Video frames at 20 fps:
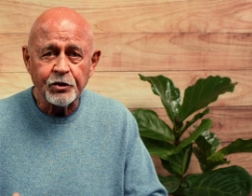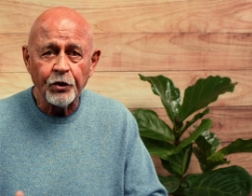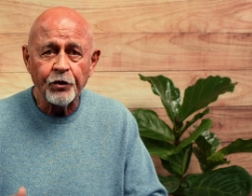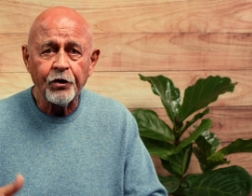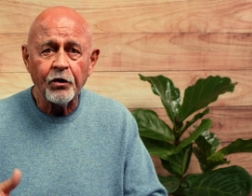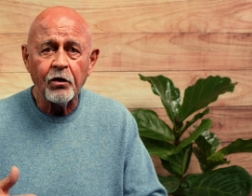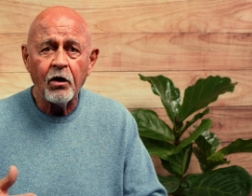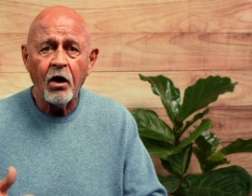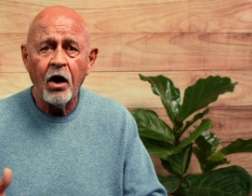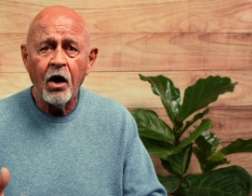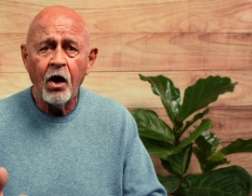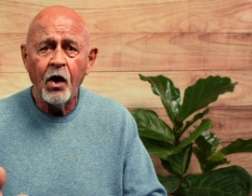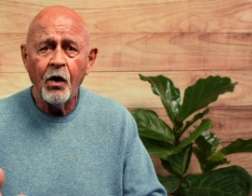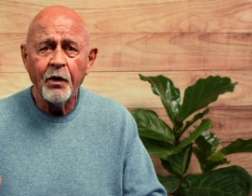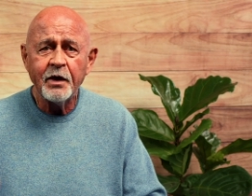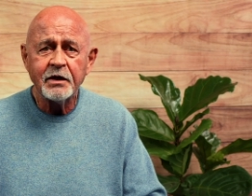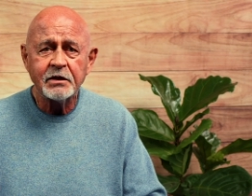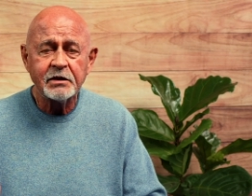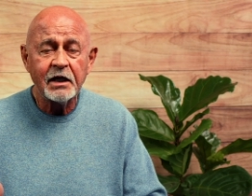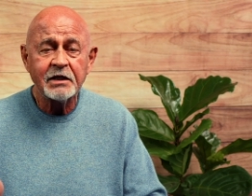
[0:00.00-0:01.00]
So they're
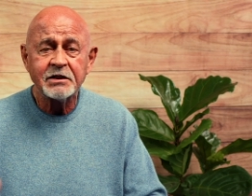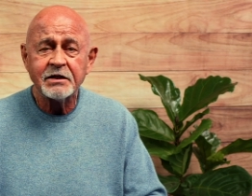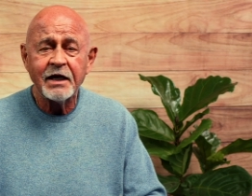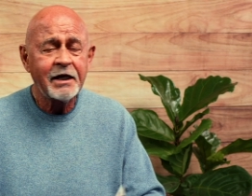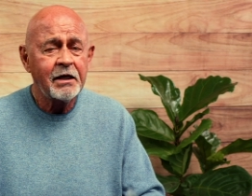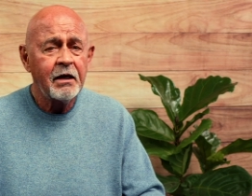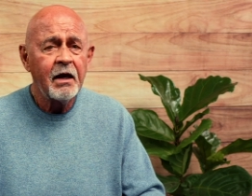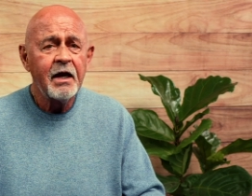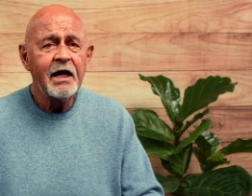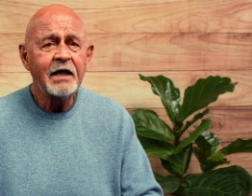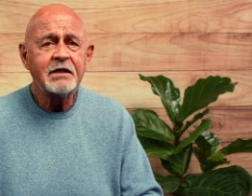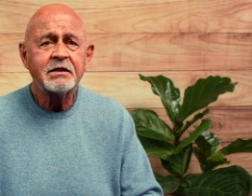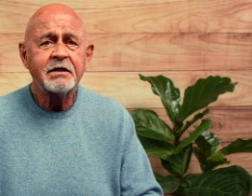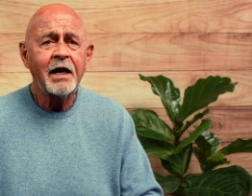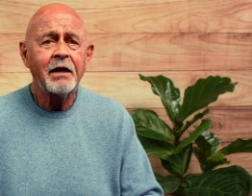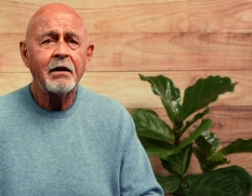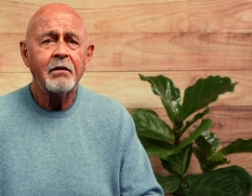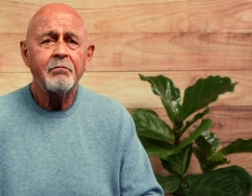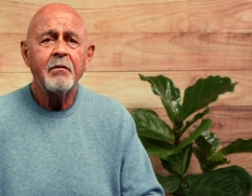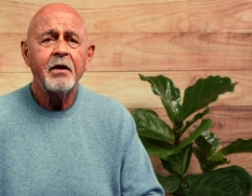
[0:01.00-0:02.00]
always, it's like, it's
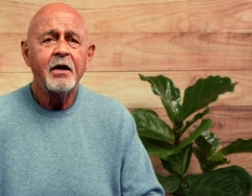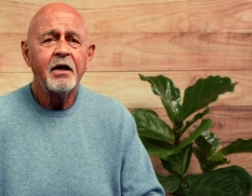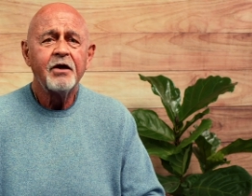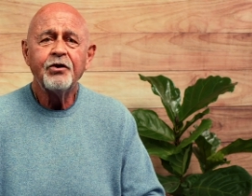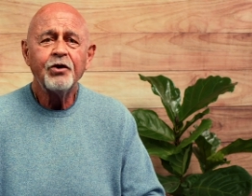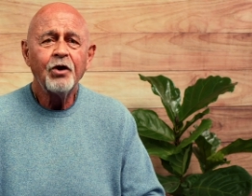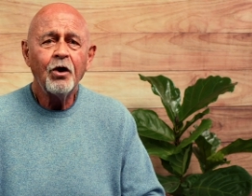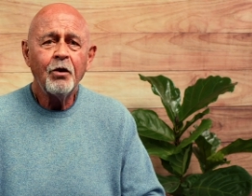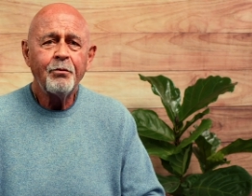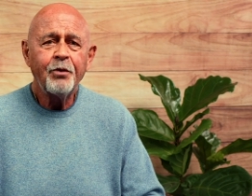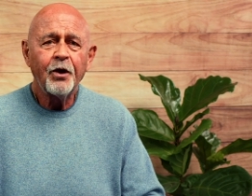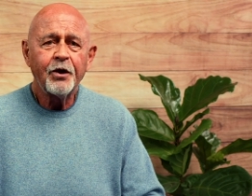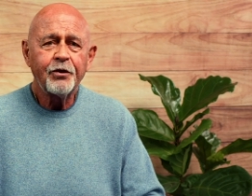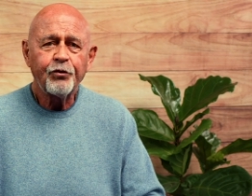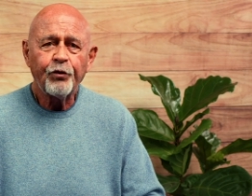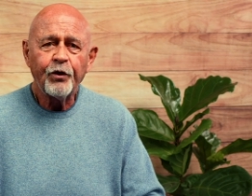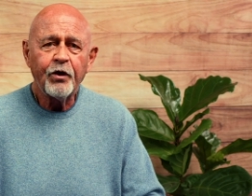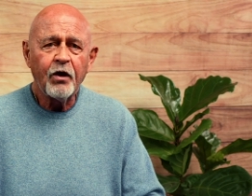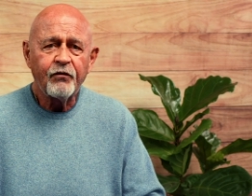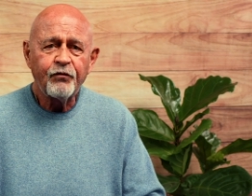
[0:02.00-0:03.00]
like you don't
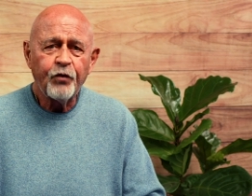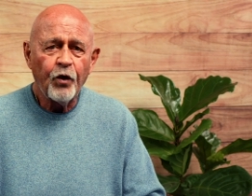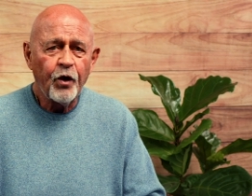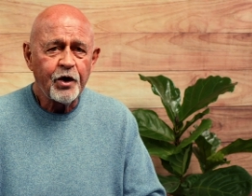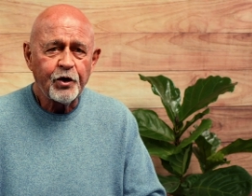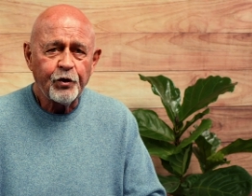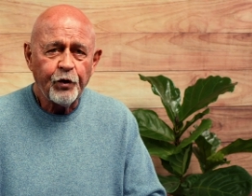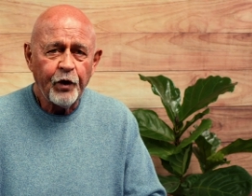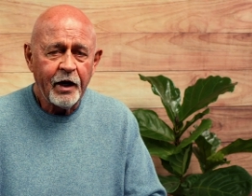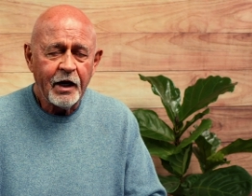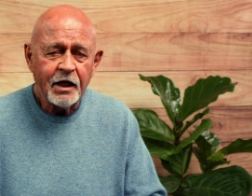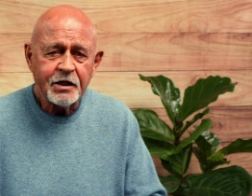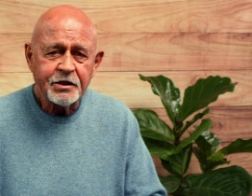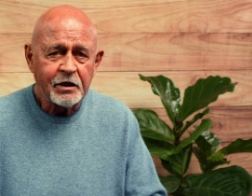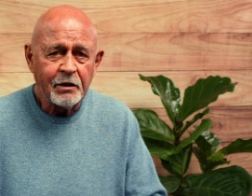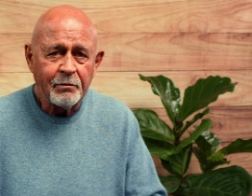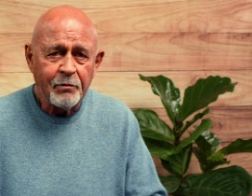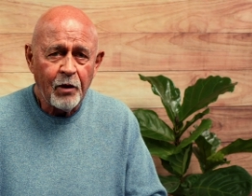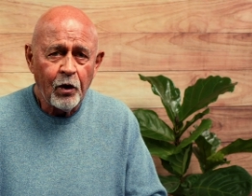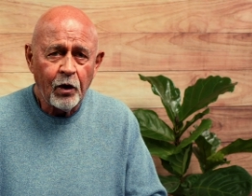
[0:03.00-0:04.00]
put three or four ingredients
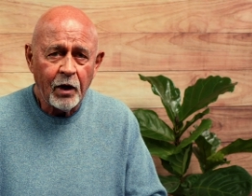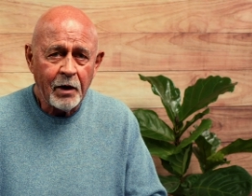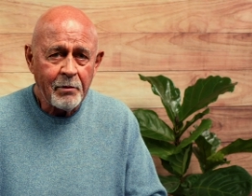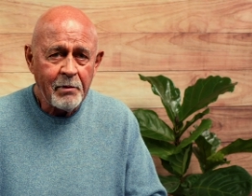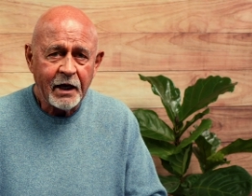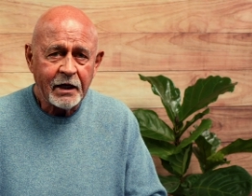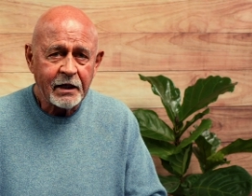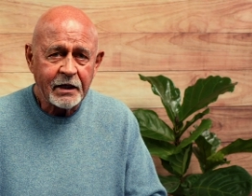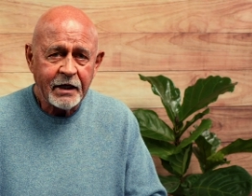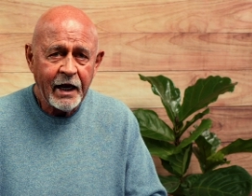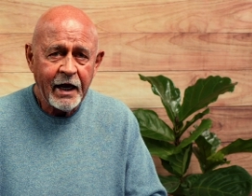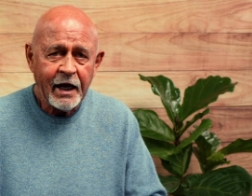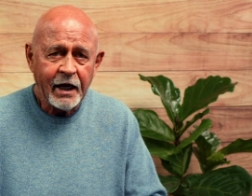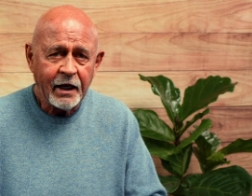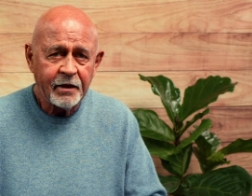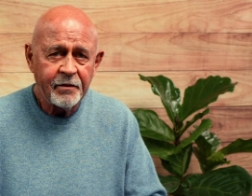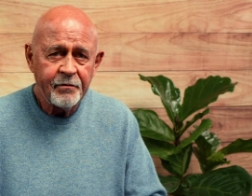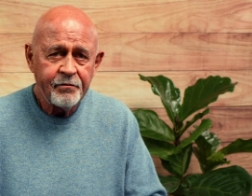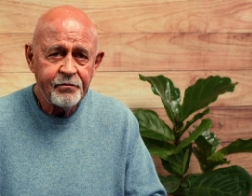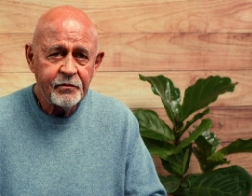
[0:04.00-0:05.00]
in a bowl and make a
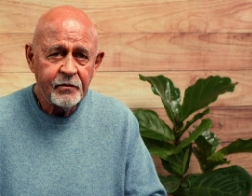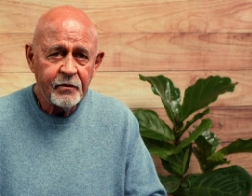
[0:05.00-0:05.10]
cake.